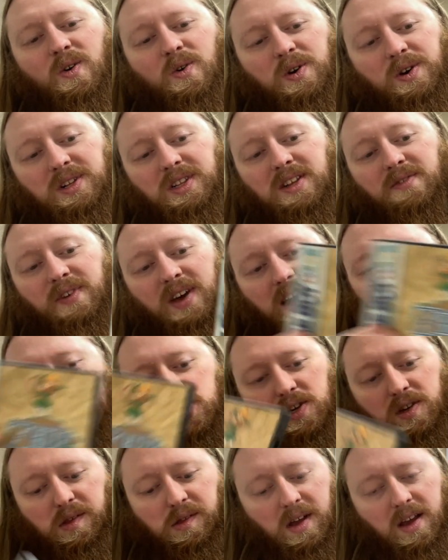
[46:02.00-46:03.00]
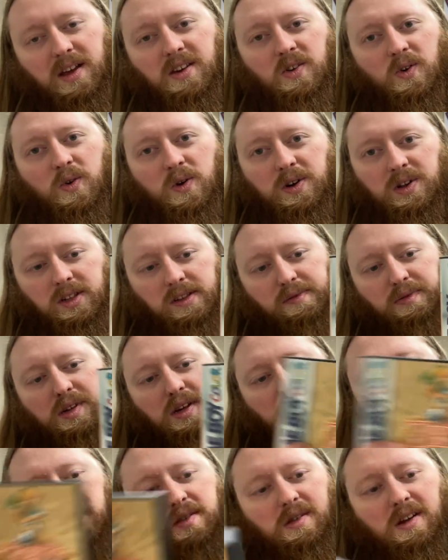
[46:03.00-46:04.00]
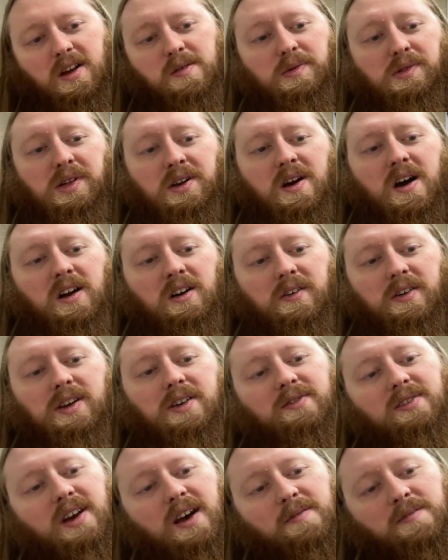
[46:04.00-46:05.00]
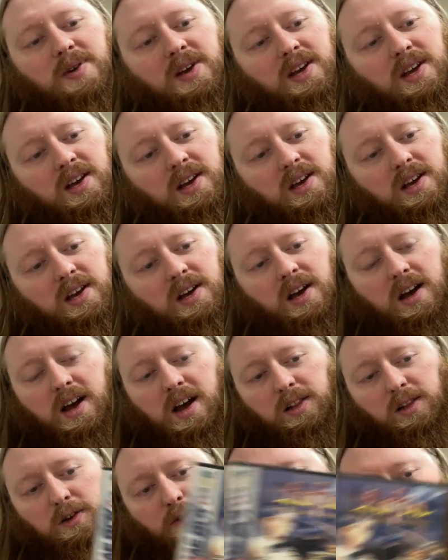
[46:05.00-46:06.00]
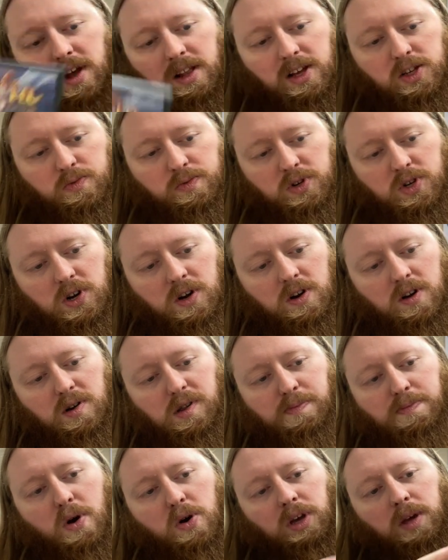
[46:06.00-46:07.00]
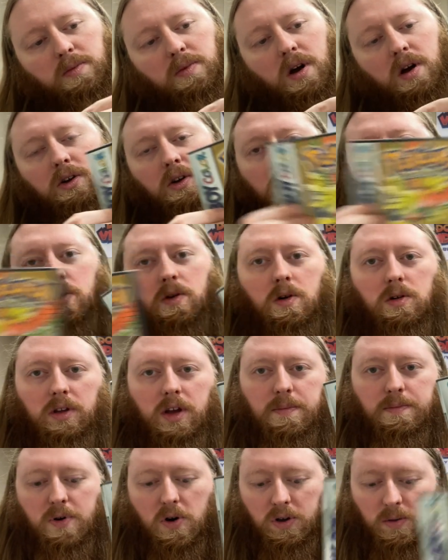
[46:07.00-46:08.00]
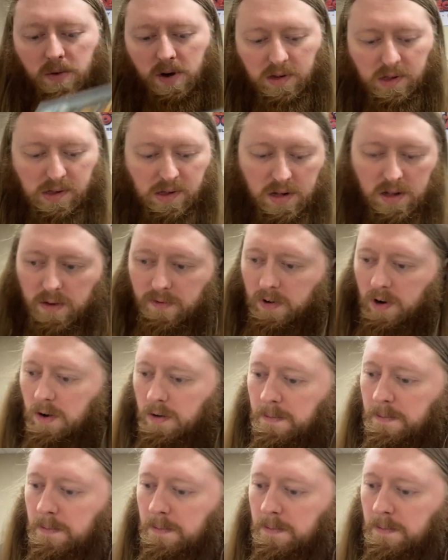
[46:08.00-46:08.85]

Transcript: Oracle of Ages, and Oracle of Seasons. I almost said Ocarina of Time uh, Lufia Legend Returns, Pokemon Gold, and Pokemon Silver.